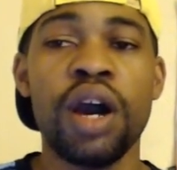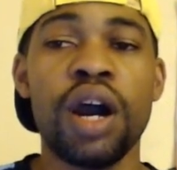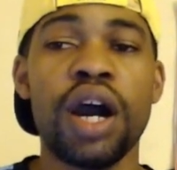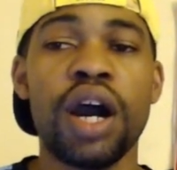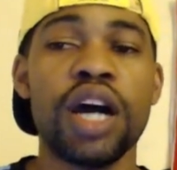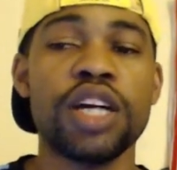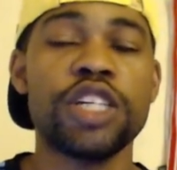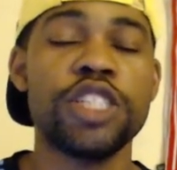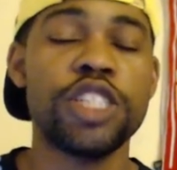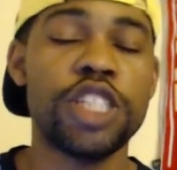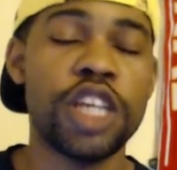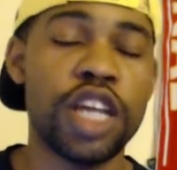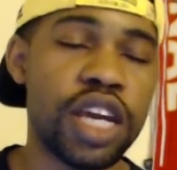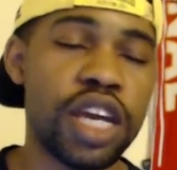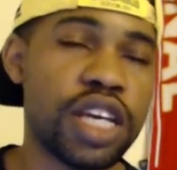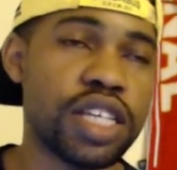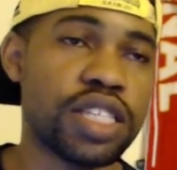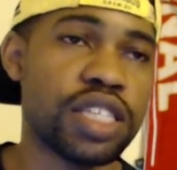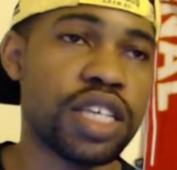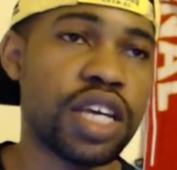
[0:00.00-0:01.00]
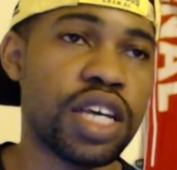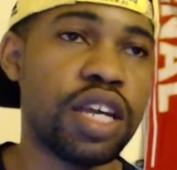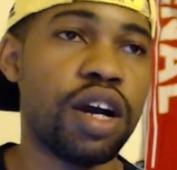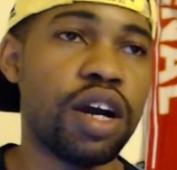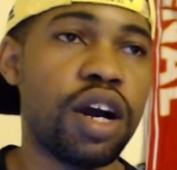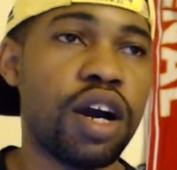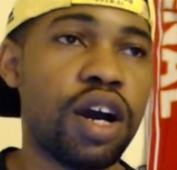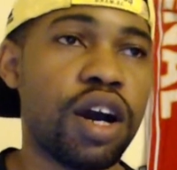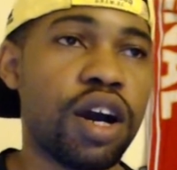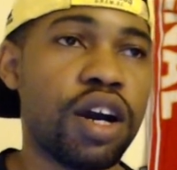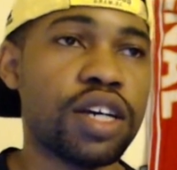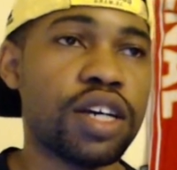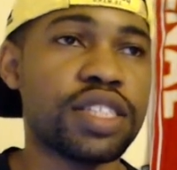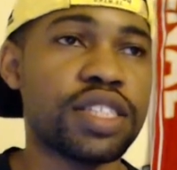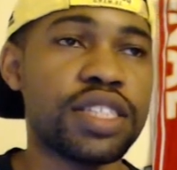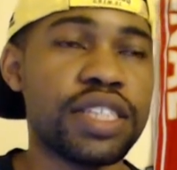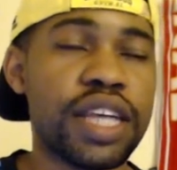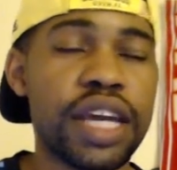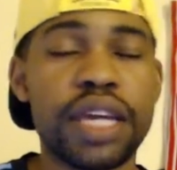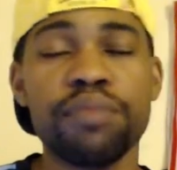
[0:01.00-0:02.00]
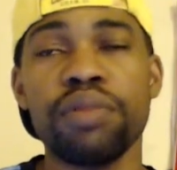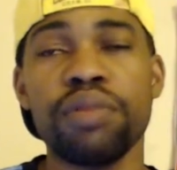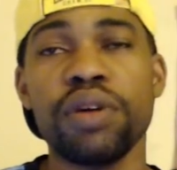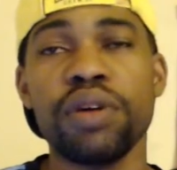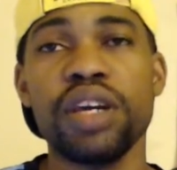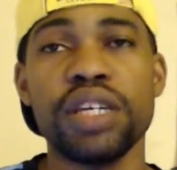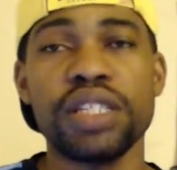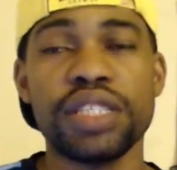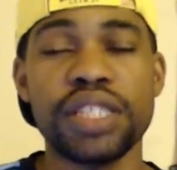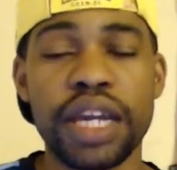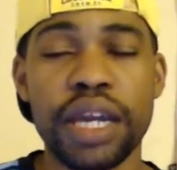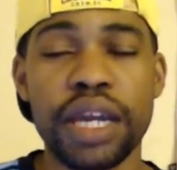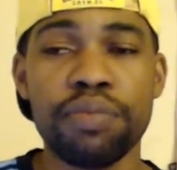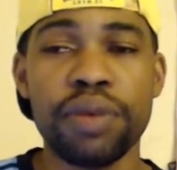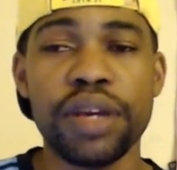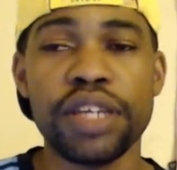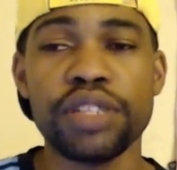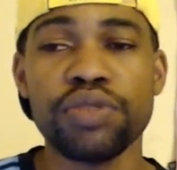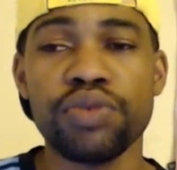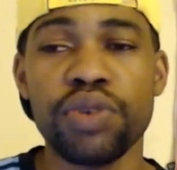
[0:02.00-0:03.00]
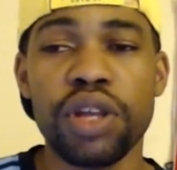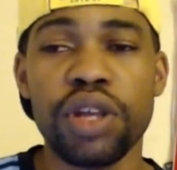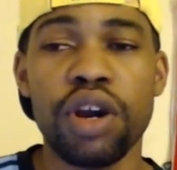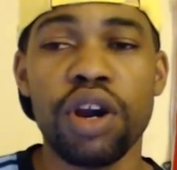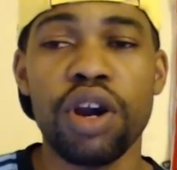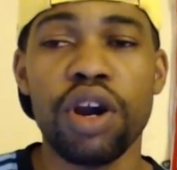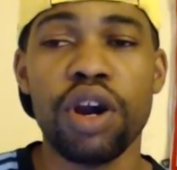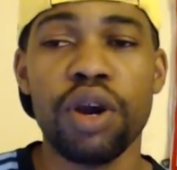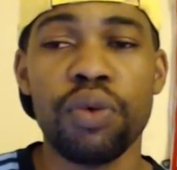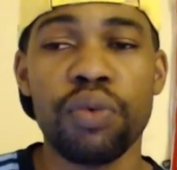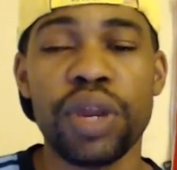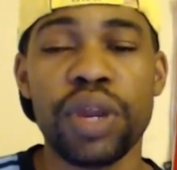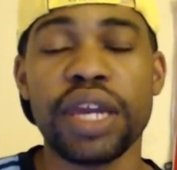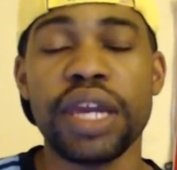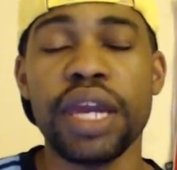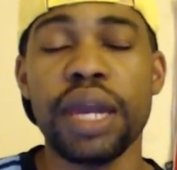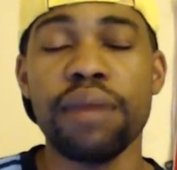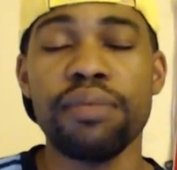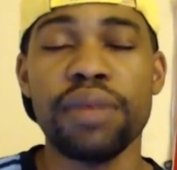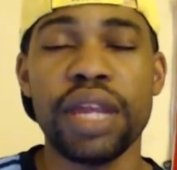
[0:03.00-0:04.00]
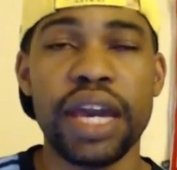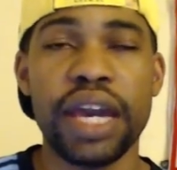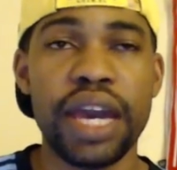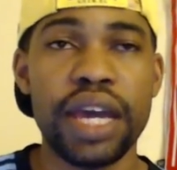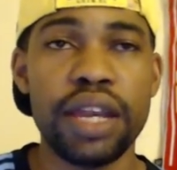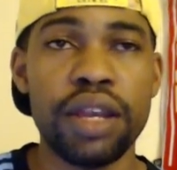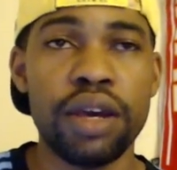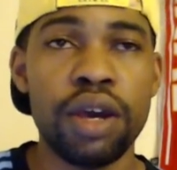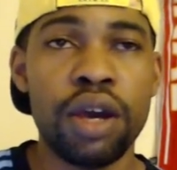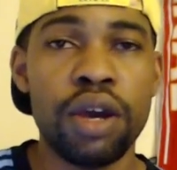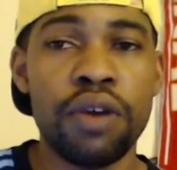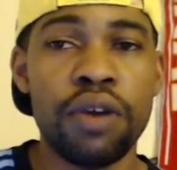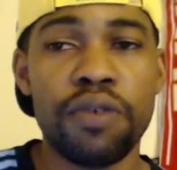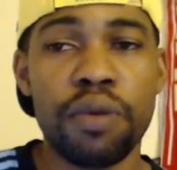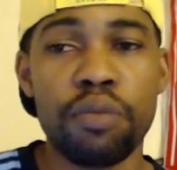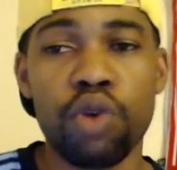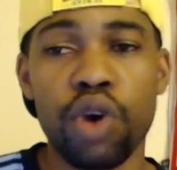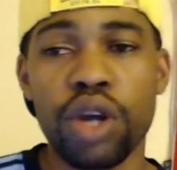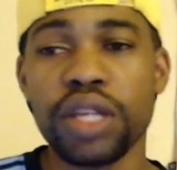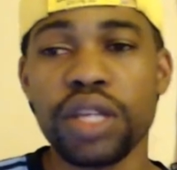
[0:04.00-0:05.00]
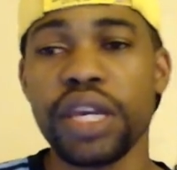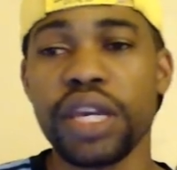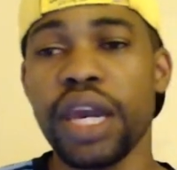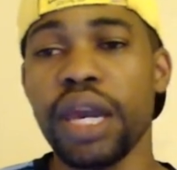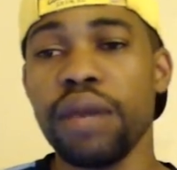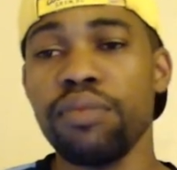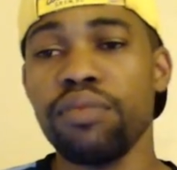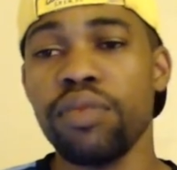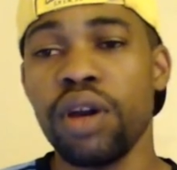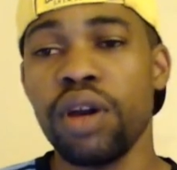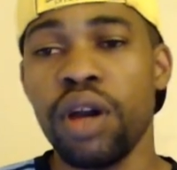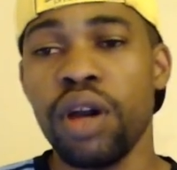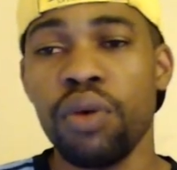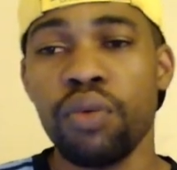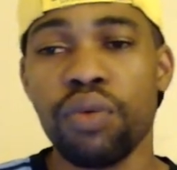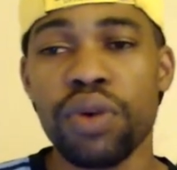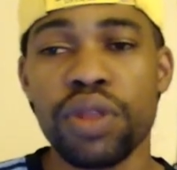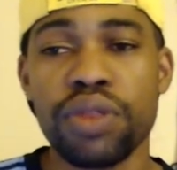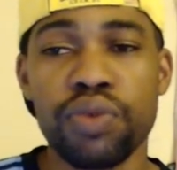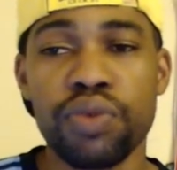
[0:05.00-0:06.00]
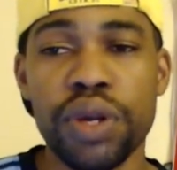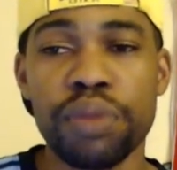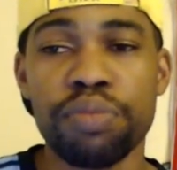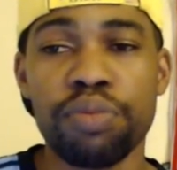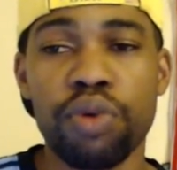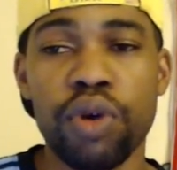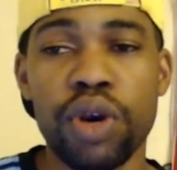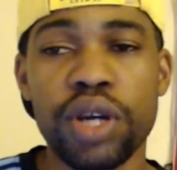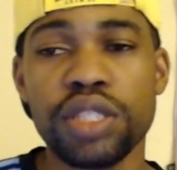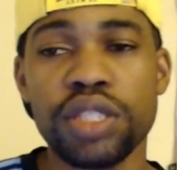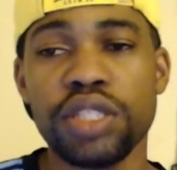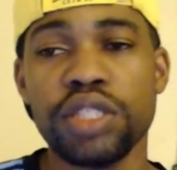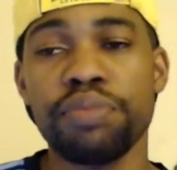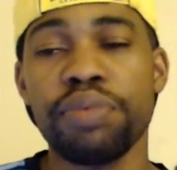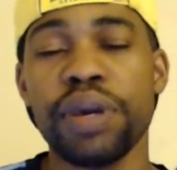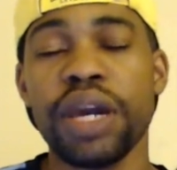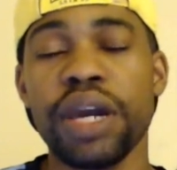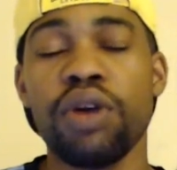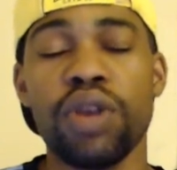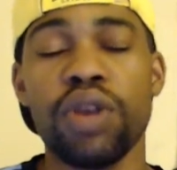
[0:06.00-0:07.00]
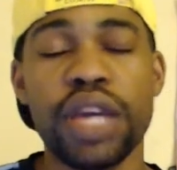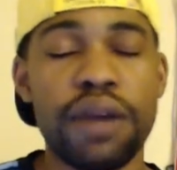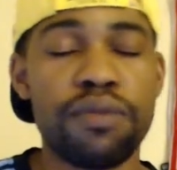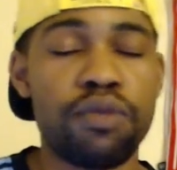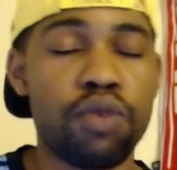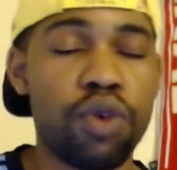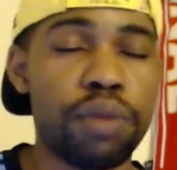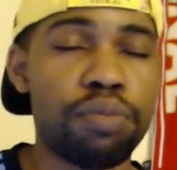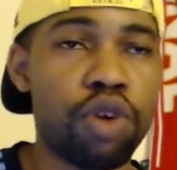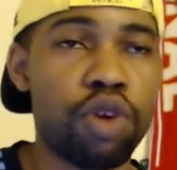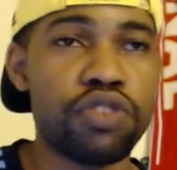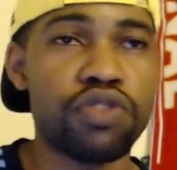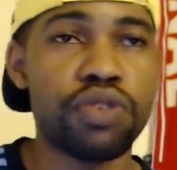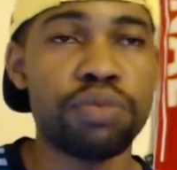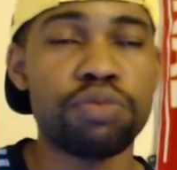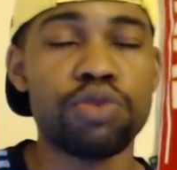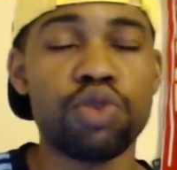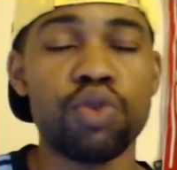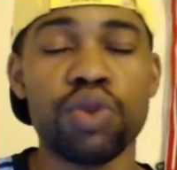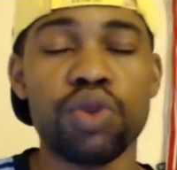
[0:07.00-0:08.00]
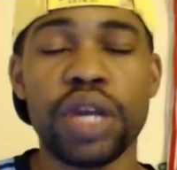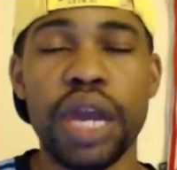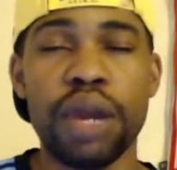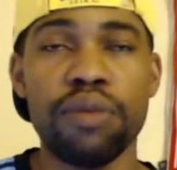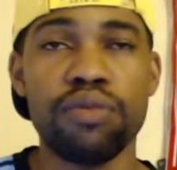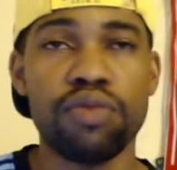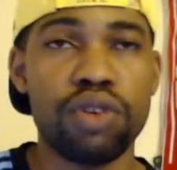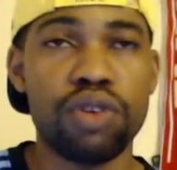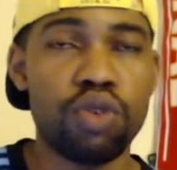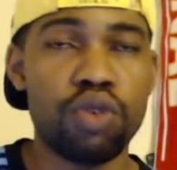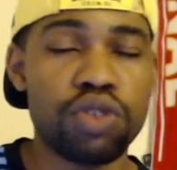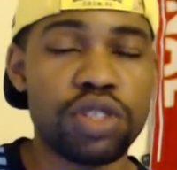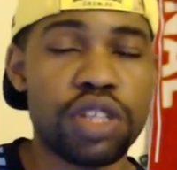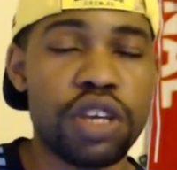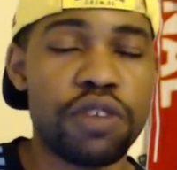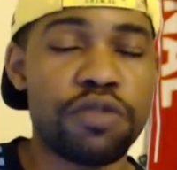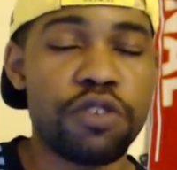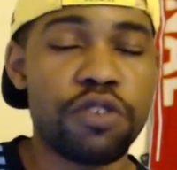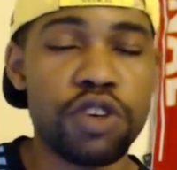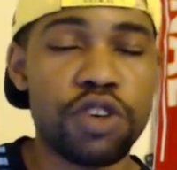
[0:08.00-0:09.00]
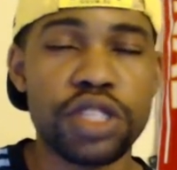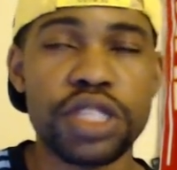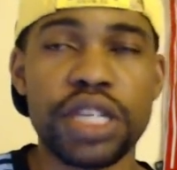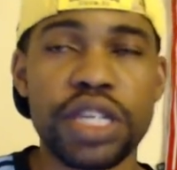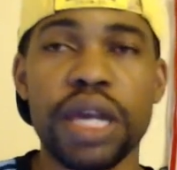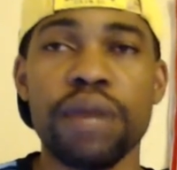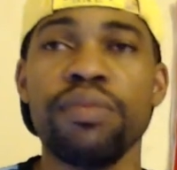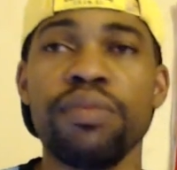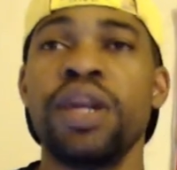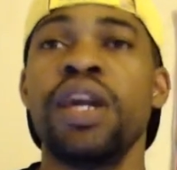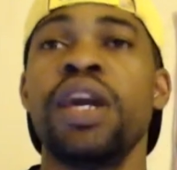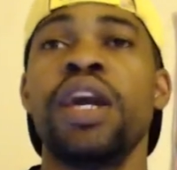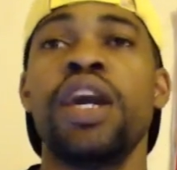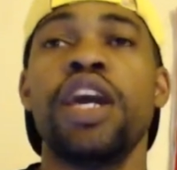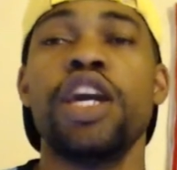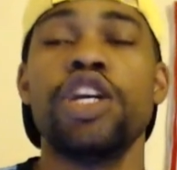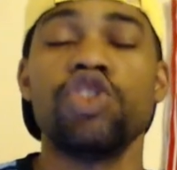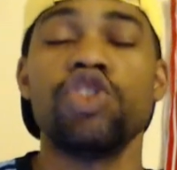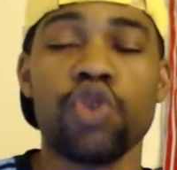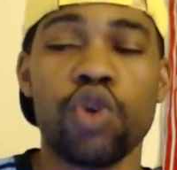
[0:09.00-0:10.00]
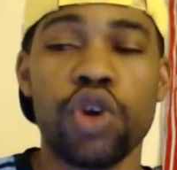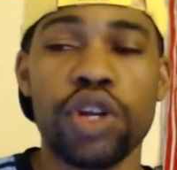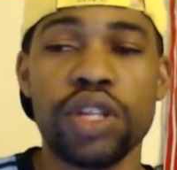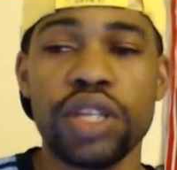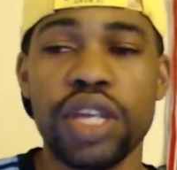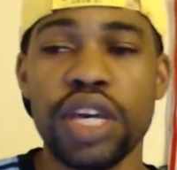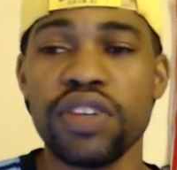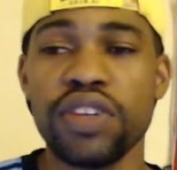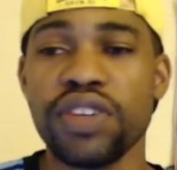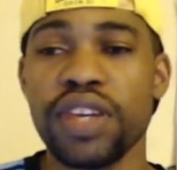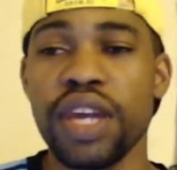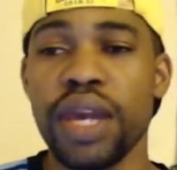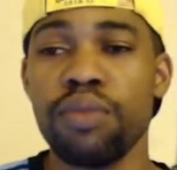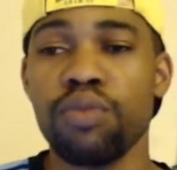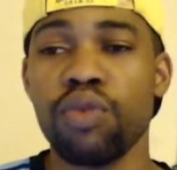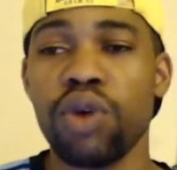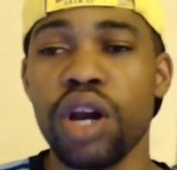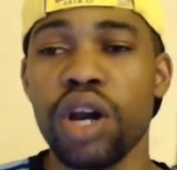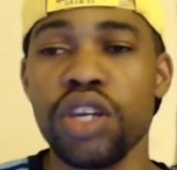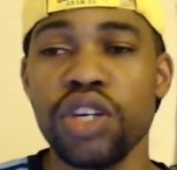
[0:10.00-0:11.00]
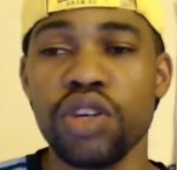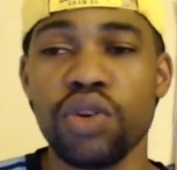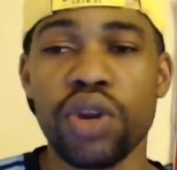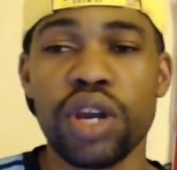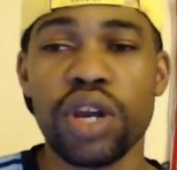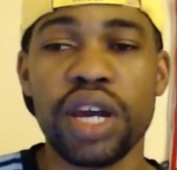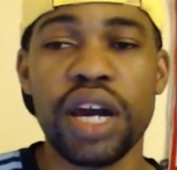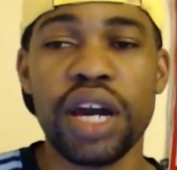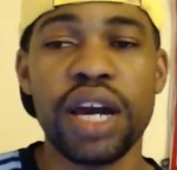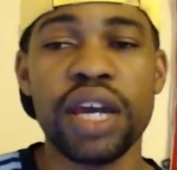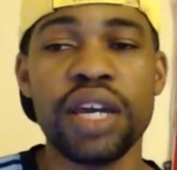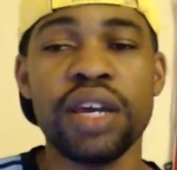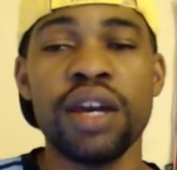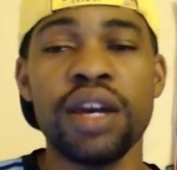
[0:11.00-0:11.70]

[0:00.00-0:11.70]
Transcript: Uh, Chile is in uh, second in second place with uh, with a game in hand from one game. With three points. Japan only have one point from two games, losing the first game and drawing this game, while Uruguay,